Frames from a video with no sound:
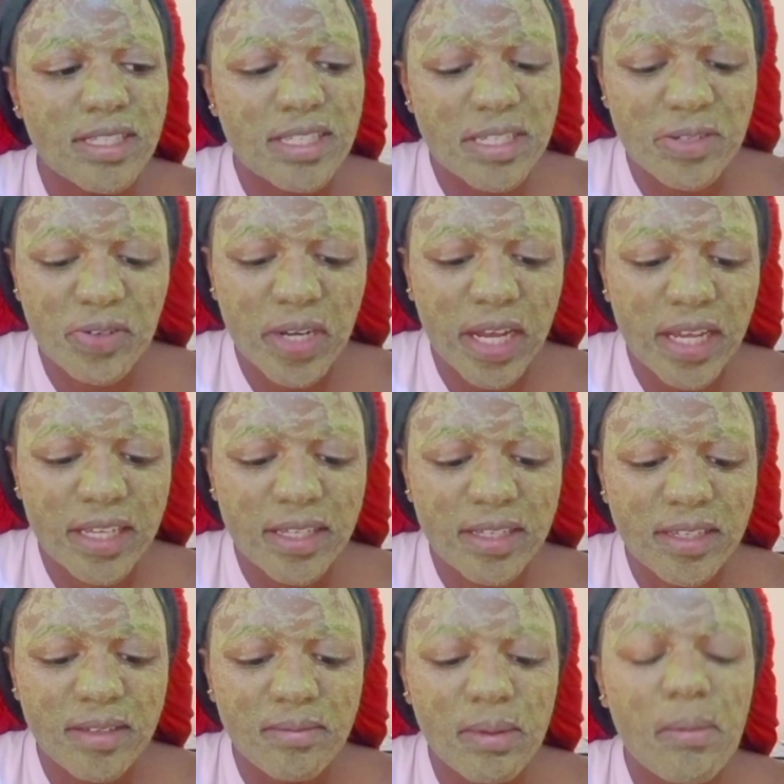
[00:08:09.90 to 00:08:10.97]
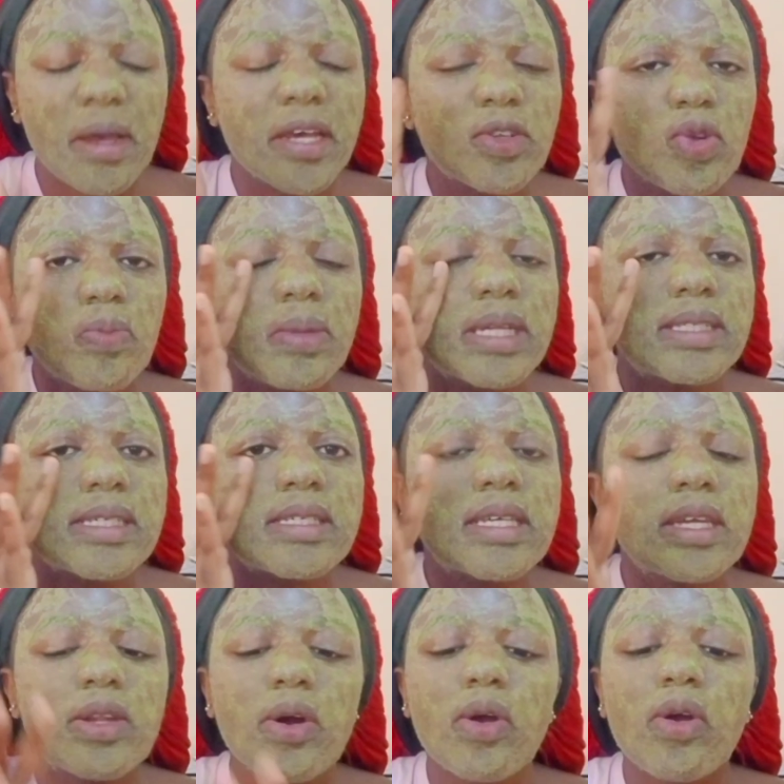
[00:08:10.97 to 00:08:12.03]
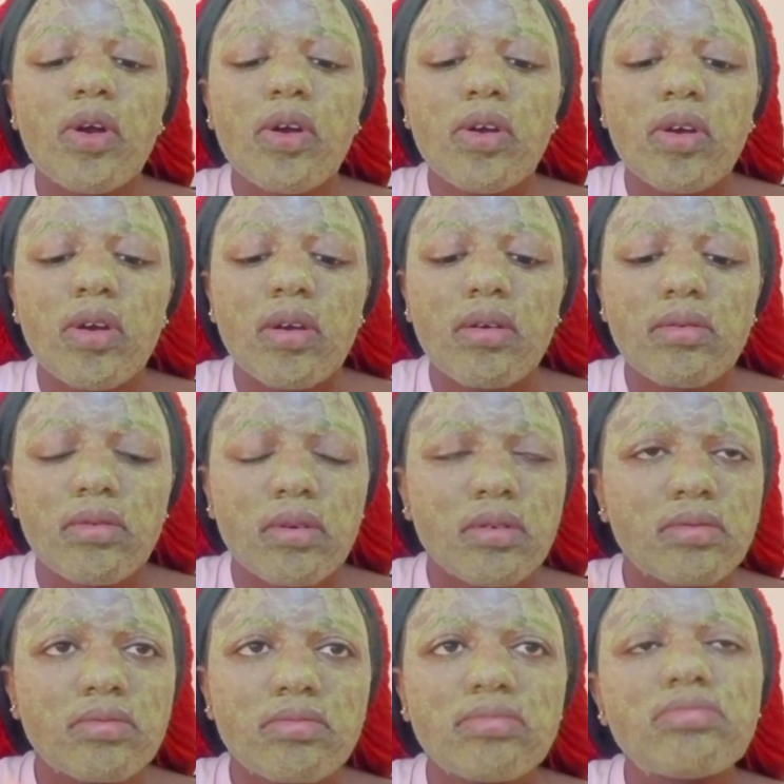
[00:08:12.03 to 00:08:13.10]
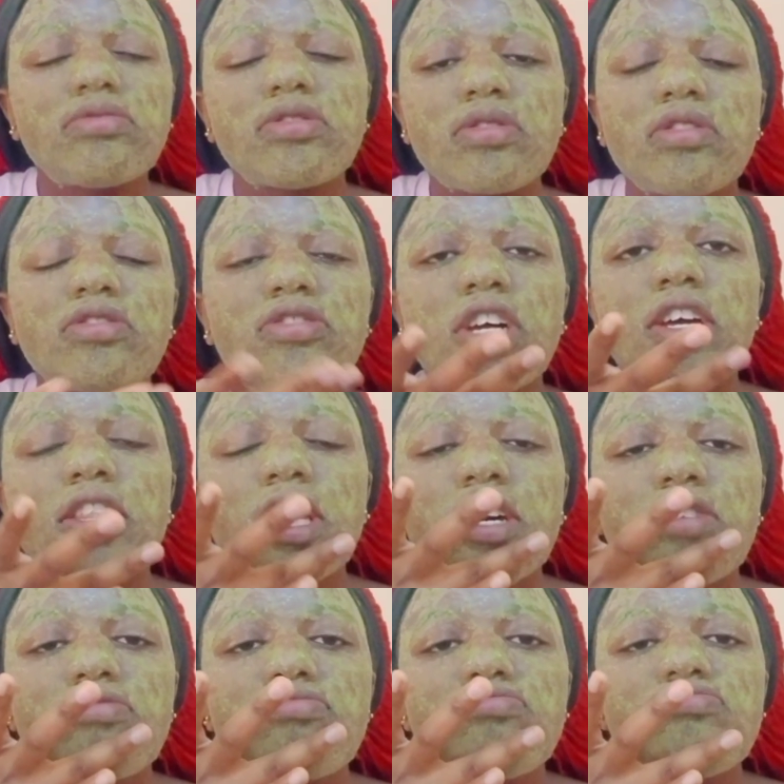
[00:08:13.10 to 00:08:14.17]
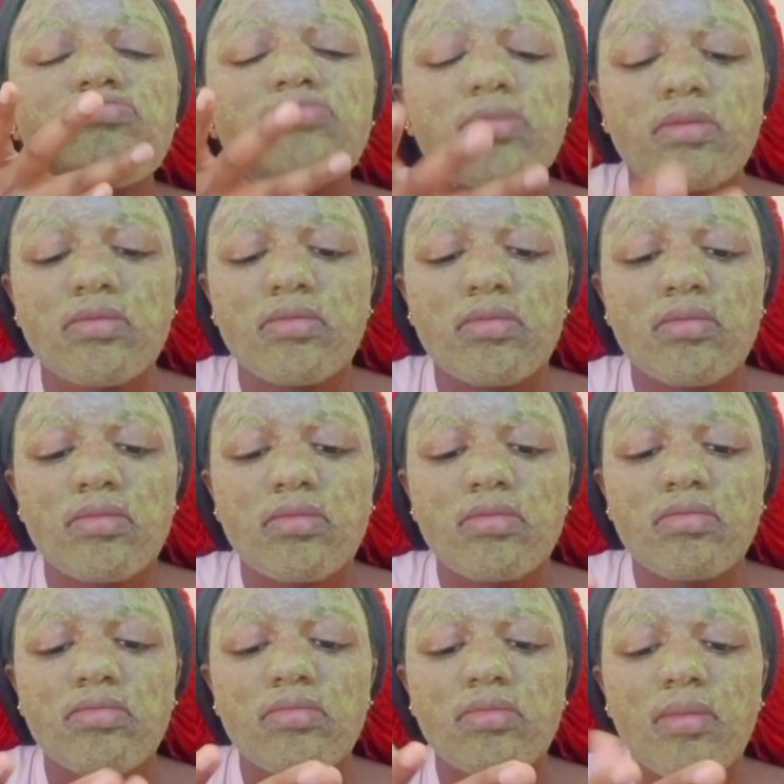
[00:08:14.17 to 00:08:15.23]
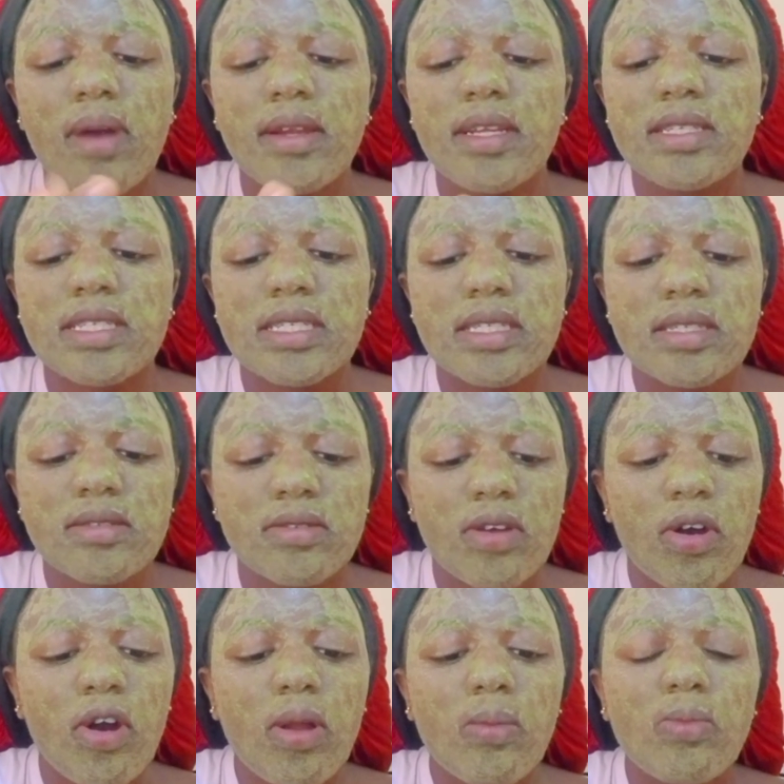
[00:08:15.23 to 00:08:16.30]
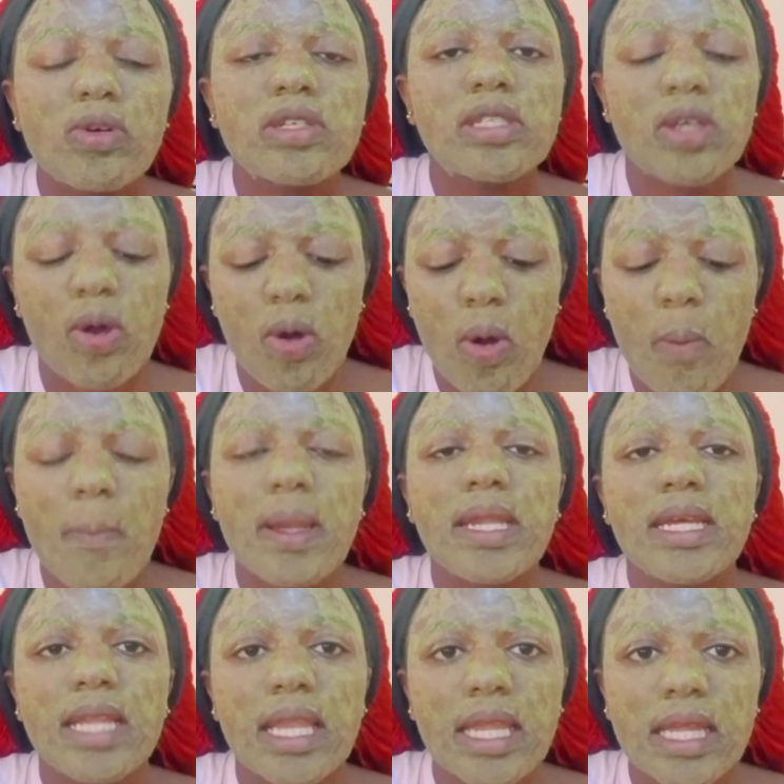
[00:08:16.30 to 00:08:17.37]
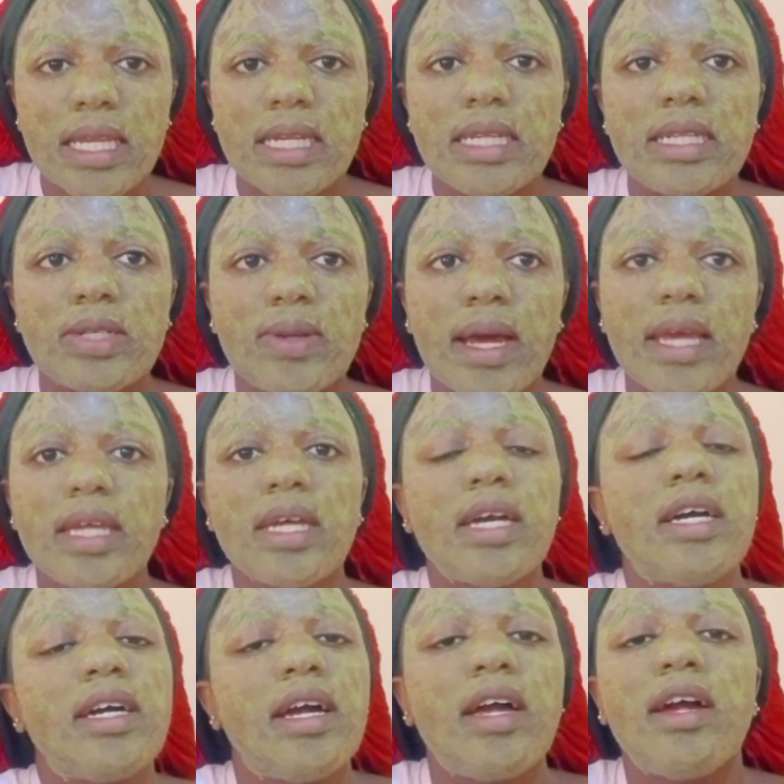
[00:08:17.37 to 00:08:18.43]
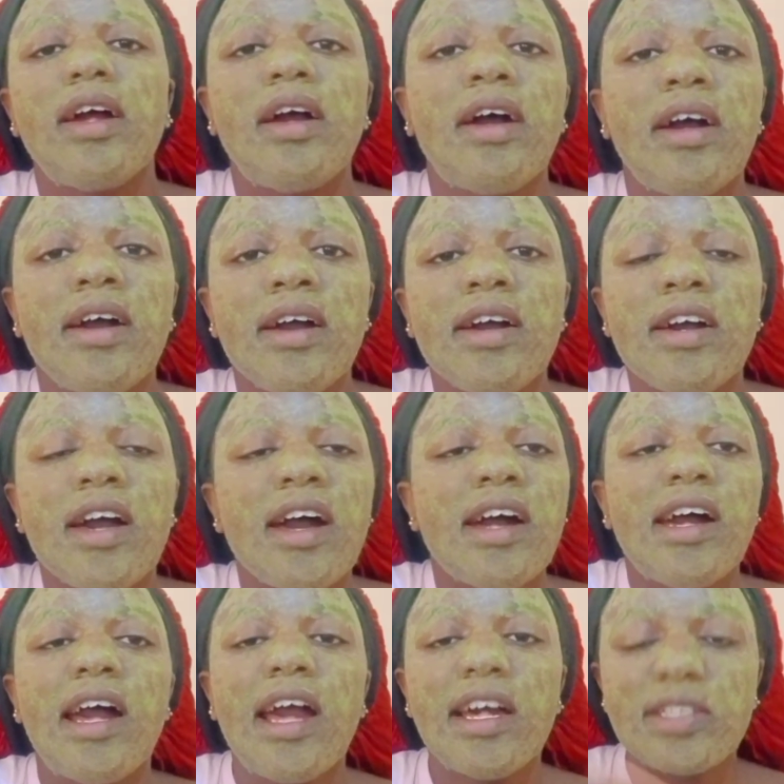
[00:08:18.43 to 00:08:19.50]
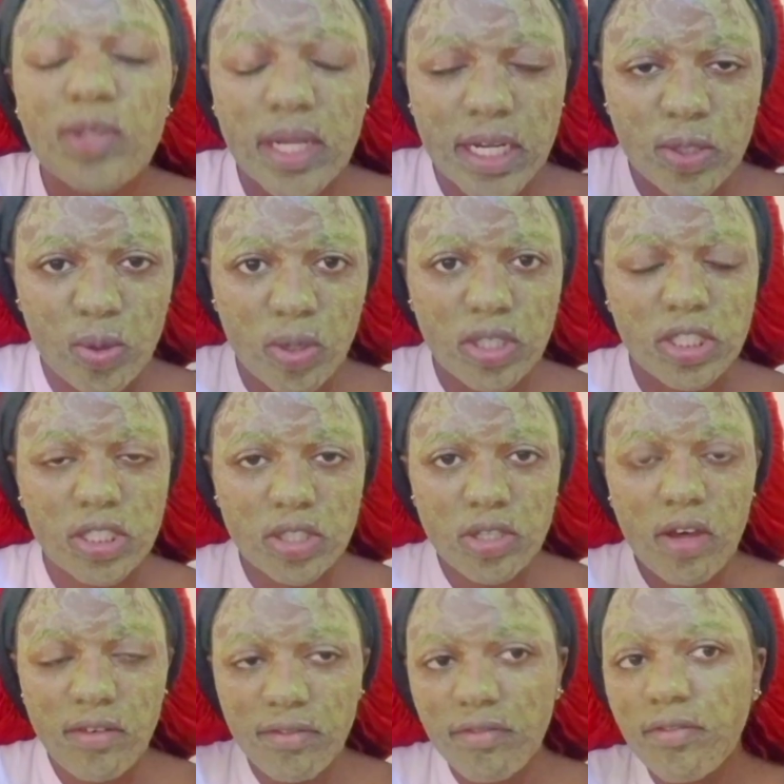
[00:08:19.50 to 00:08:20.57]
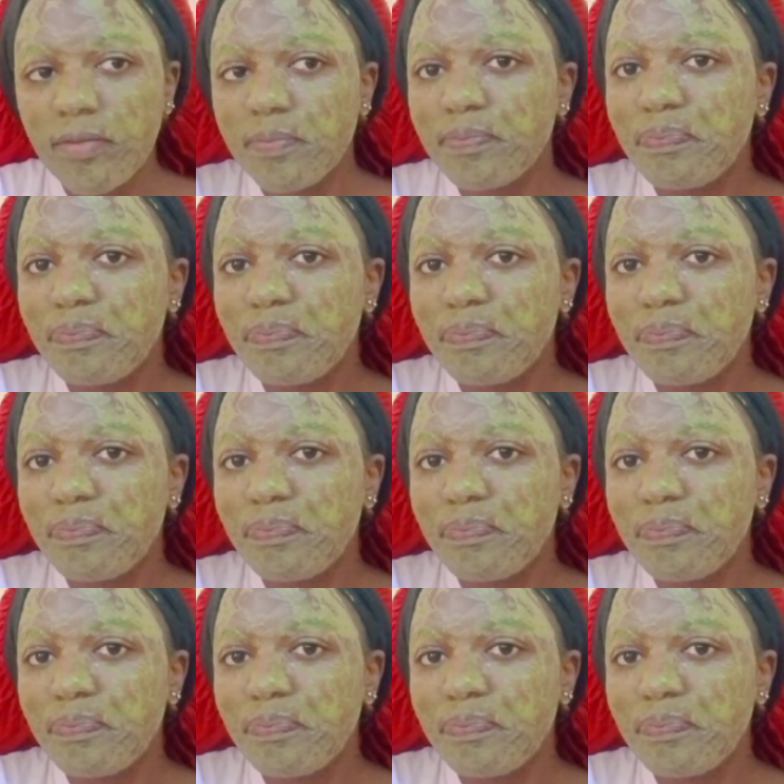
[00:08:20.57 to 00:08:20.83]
it's dry. Mebaki two places kidogo. Oh, it's so dry there, but it's almost completely dry. So I need to wash it off.